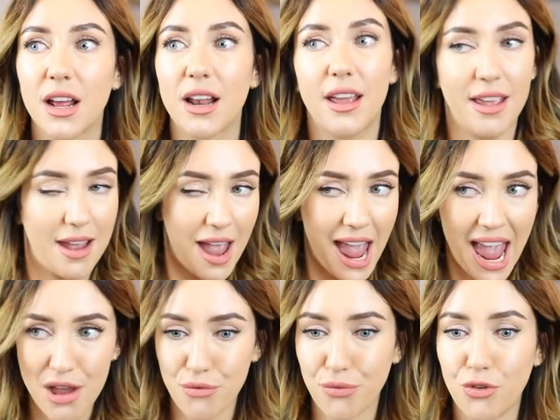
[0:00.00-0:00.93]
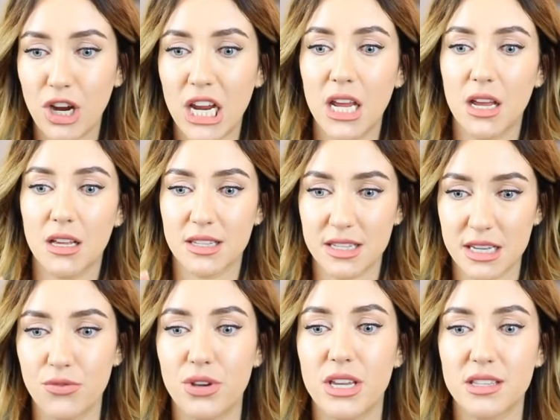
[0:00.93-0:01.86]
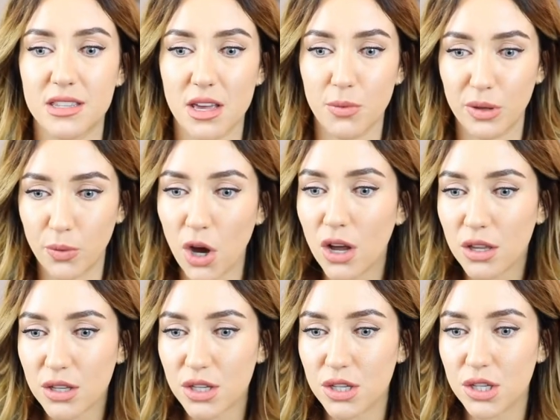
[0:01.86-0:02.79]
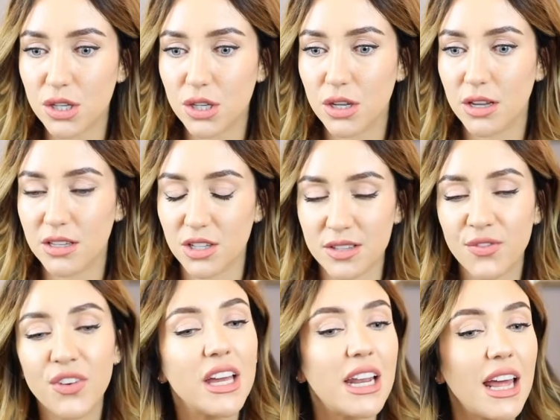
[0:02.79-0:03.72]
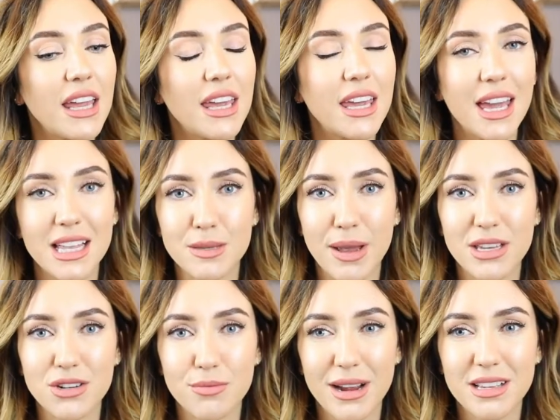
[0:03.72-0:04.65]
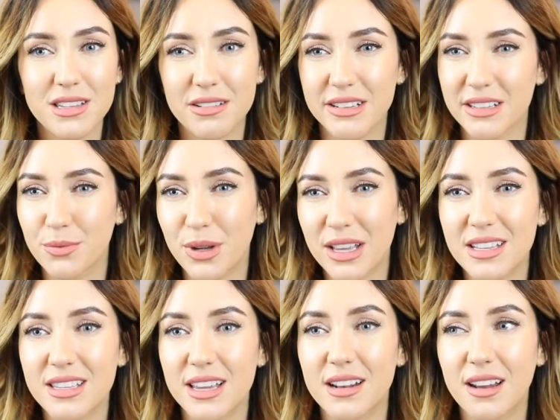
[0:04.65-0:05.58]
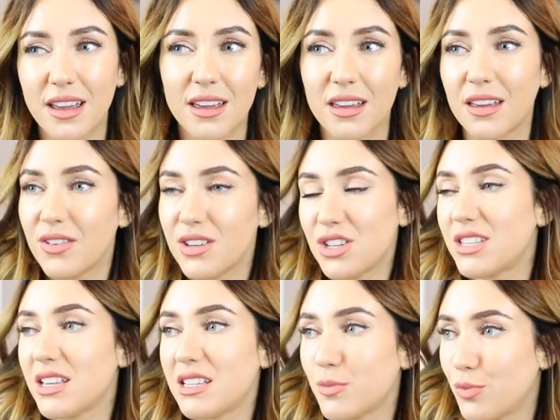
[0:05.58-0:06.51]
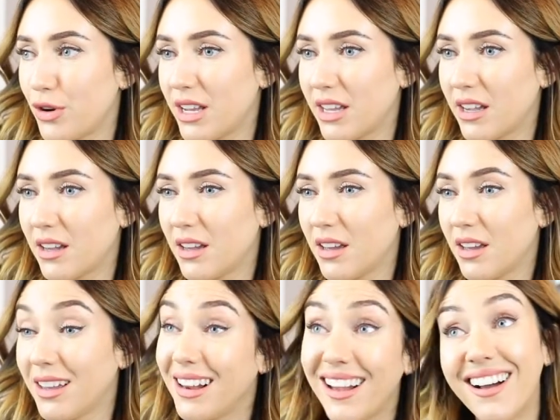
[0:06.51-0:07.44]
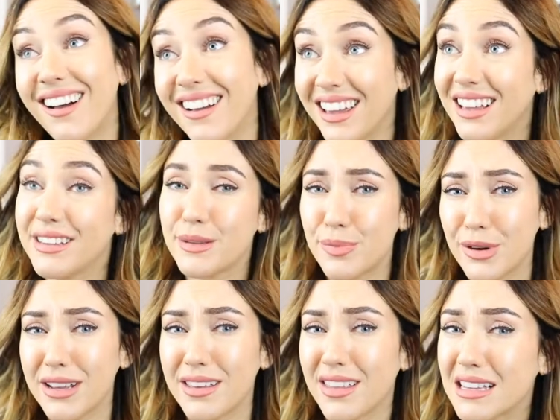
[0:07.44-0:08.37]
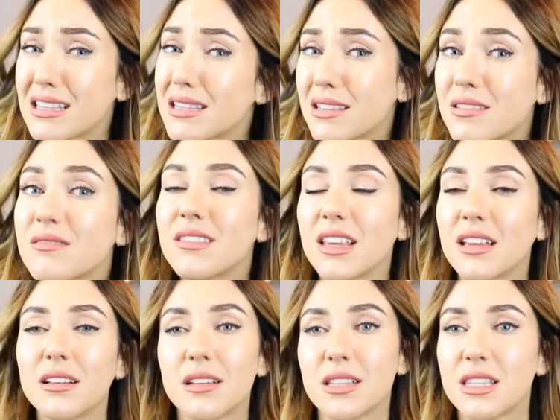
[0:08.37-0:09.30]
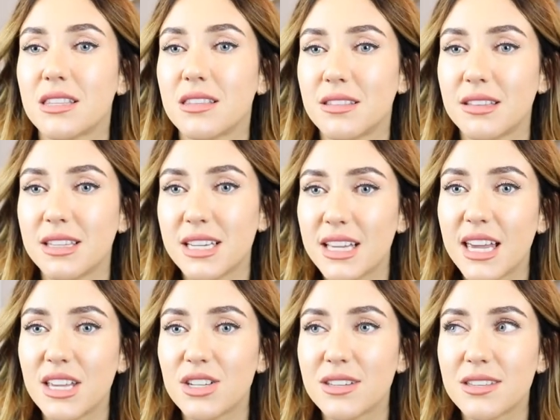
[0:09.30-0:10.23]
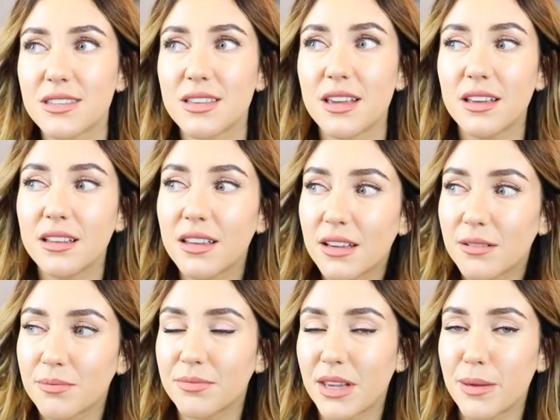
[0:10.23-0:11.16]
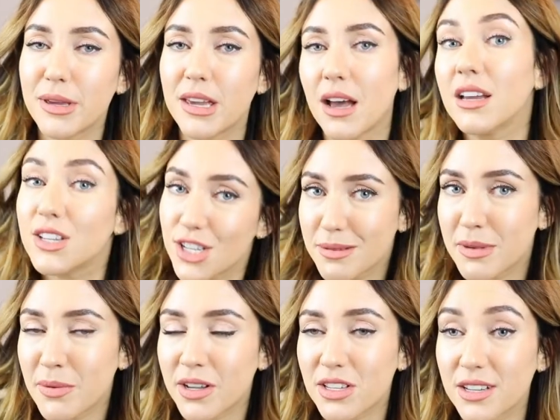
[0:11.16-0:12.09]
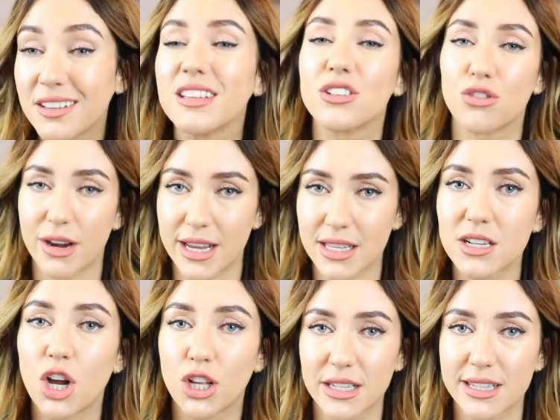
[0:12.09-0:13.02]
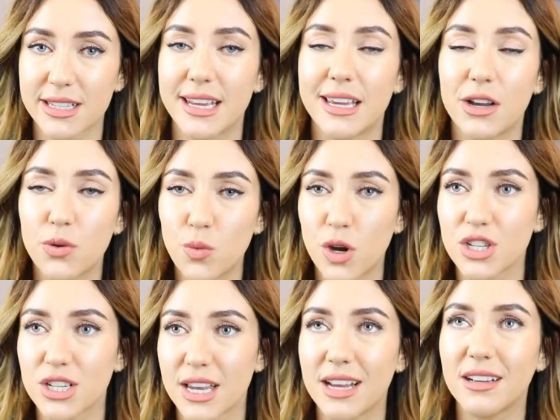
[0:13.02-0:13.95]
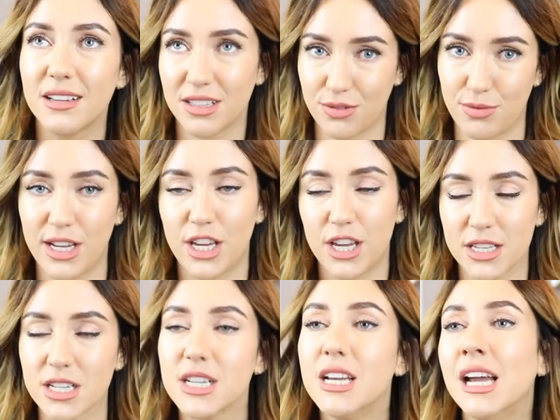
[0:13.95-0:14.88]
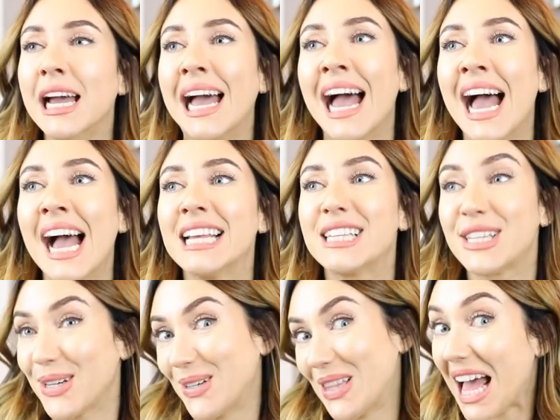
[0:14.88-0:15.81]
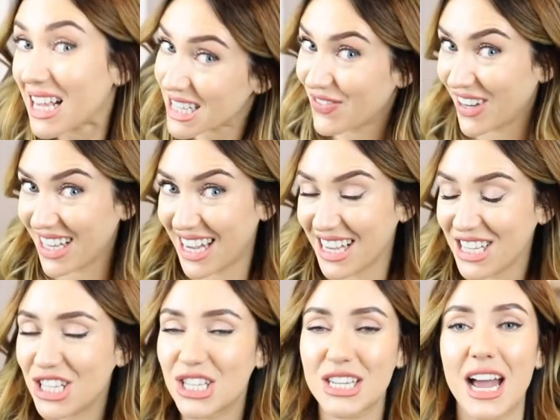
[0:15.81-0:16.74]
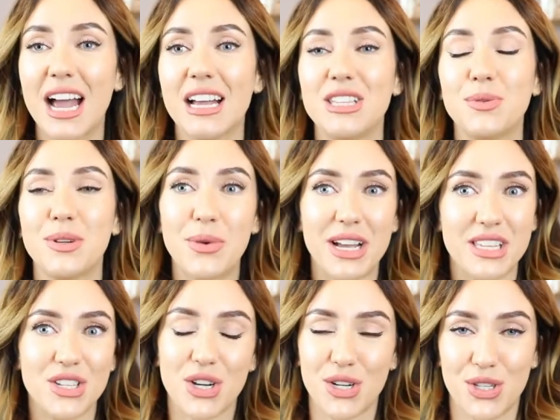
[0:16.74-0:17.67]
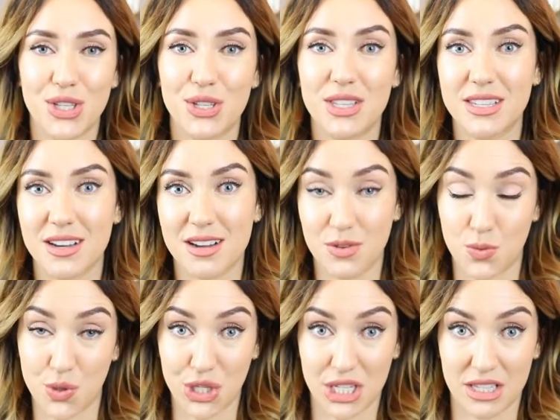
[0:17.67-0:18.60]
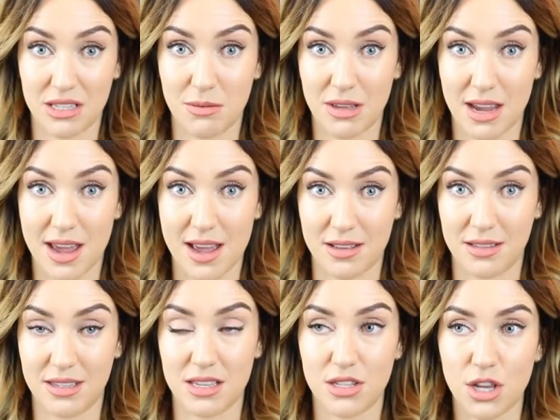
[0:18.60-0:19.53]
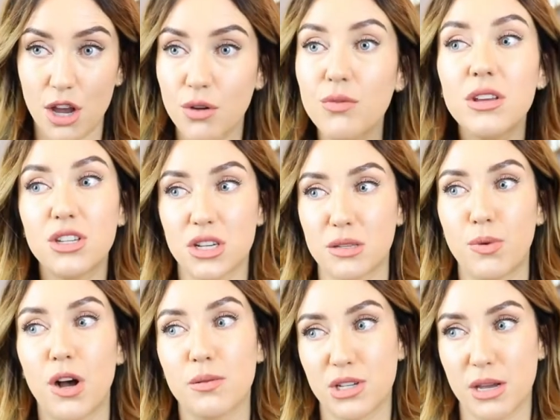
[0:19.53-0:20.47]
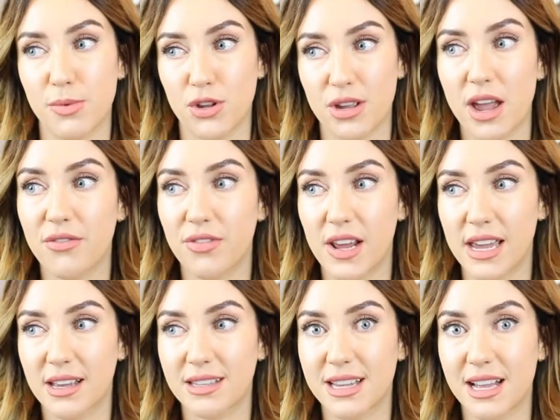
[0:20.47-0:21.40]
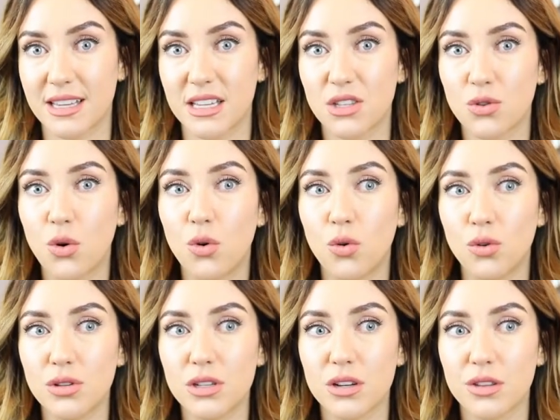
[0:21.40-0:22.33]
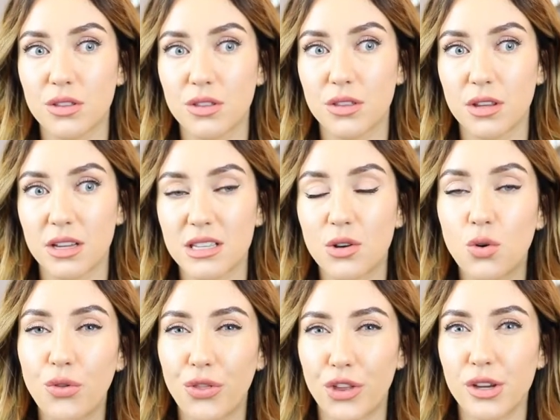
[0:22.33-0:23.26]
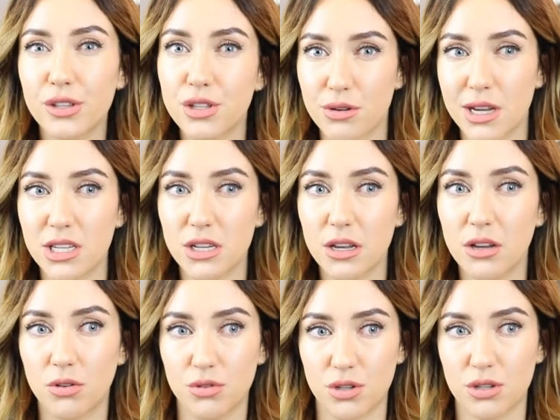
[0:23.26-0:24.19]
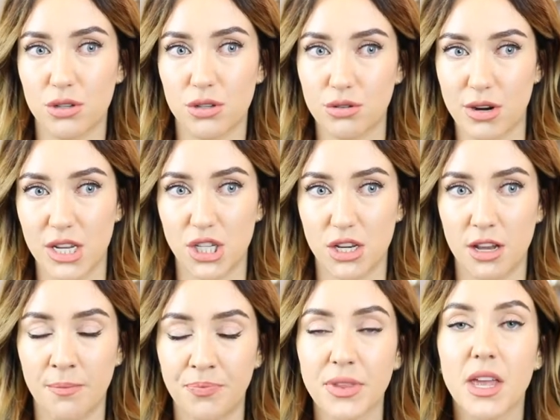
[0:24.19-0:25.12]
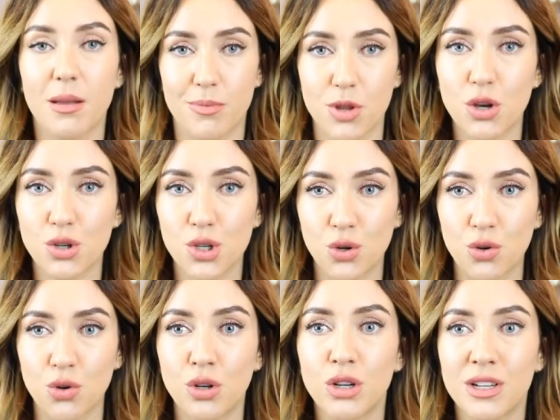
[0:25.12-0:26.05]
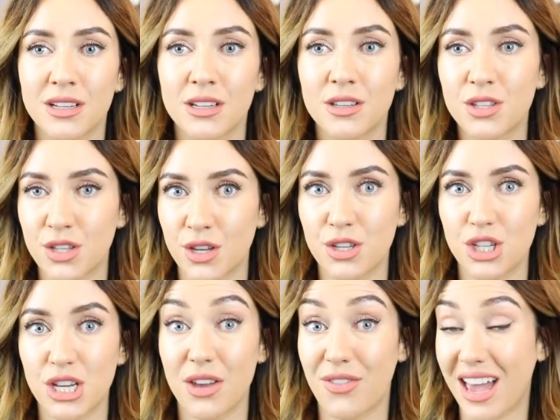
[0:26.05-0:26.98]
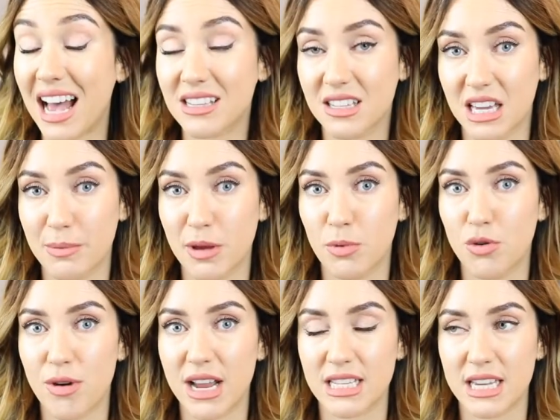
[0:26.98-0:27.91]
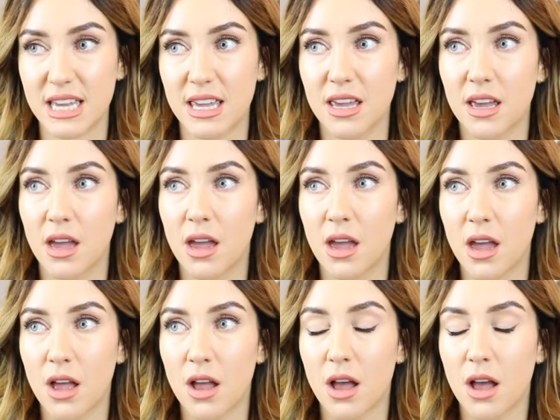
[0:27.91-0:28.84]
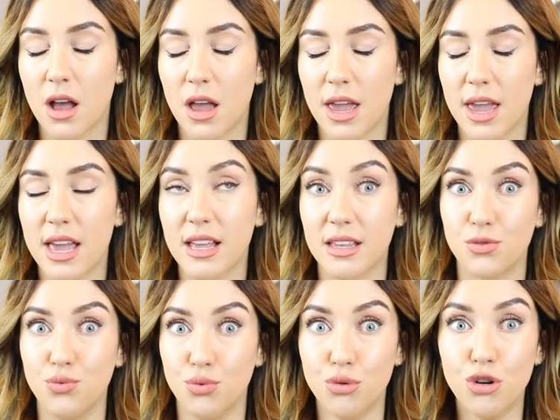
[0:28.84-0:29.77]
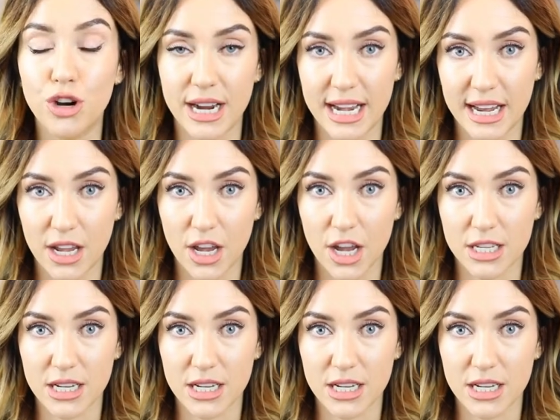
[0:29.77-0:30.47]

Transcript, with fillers: Like every series that we watch, just feel like it gets better and better. And when I say, like, if I just say Sabrina, oh yeah, Sabrina, that's like a teenager's thing that maybe I shouldn't be watching. It's great, honestly. Go and watch it, it's really good. So that's finished, and we went on to start watching something else that's only just popped up on Netflix, and it is called, is it called The Stranger or just Stranger? Not sure, search it if it hasn't come up already. It is really good.